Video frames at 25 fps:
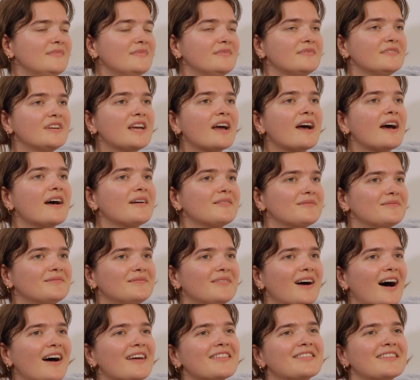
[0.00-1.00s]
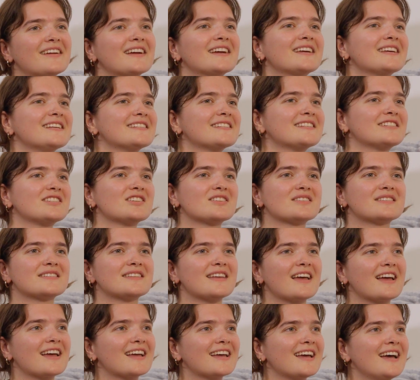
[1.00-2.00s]
Yeah, I think it's just
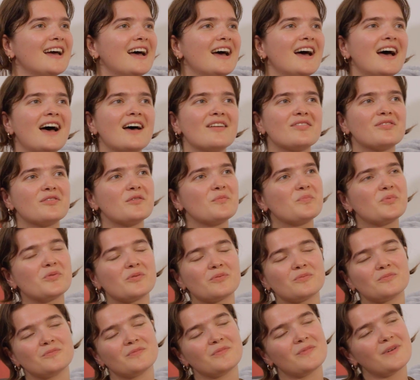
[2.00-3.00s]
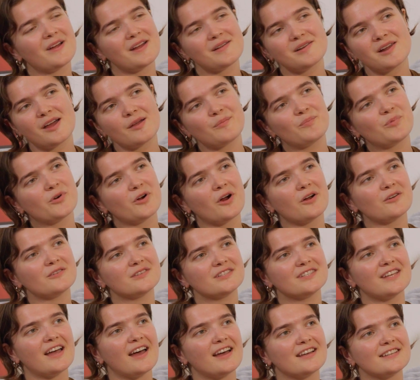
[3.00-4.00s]
like my like
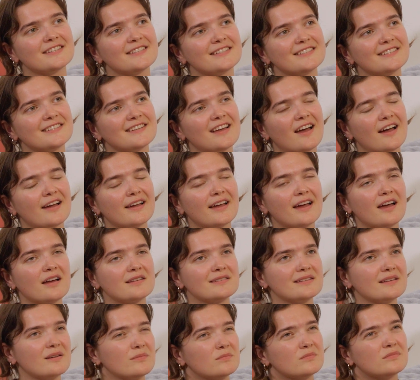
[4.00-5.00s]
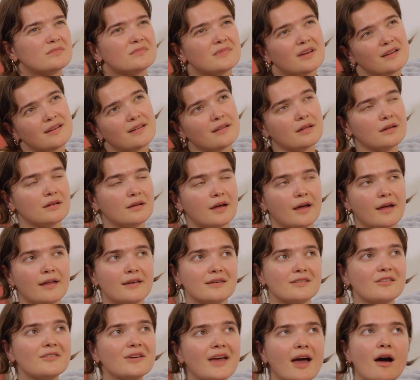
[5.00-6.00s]
process. I
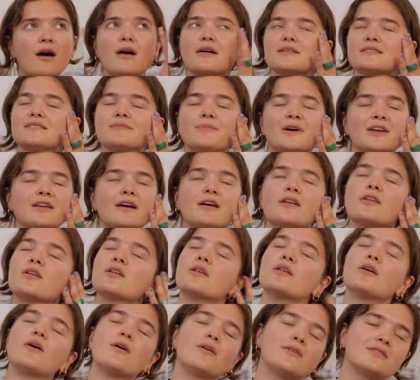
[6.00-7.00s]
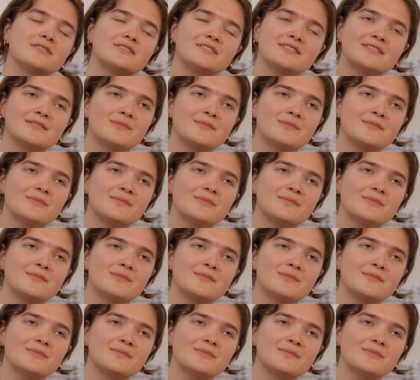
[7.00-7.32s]
don't get asked about it a lot,